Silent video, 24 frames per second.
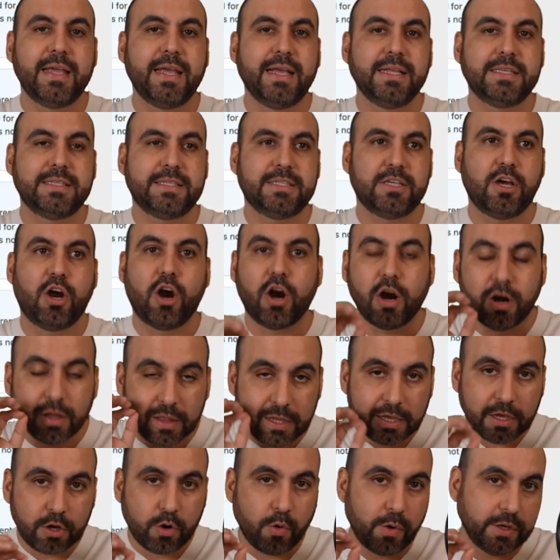it's
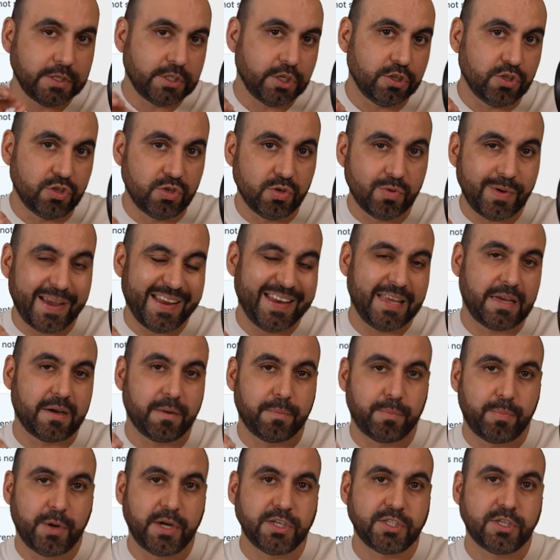hardly going to do any
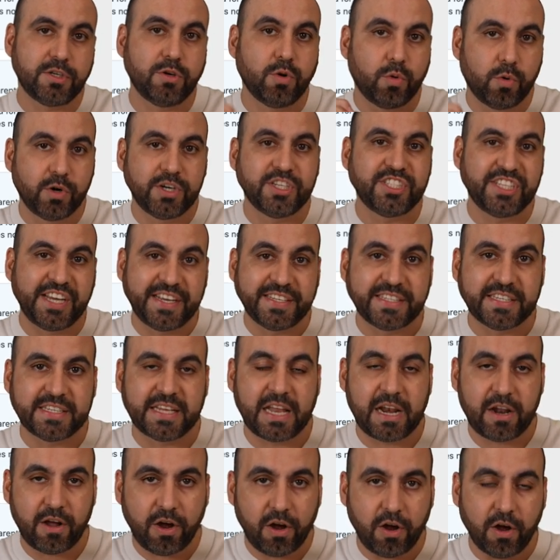compression or changes
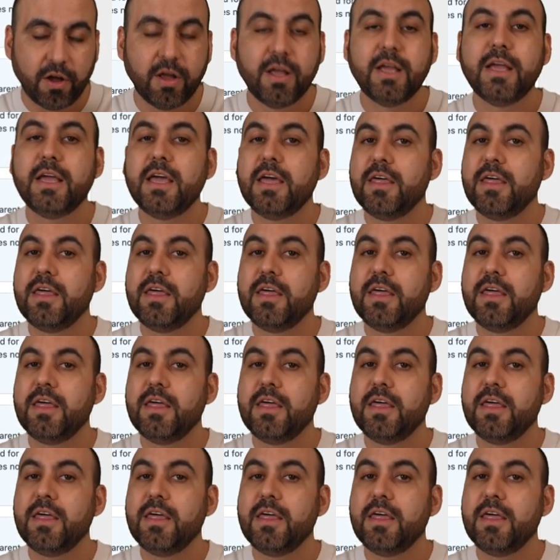at all.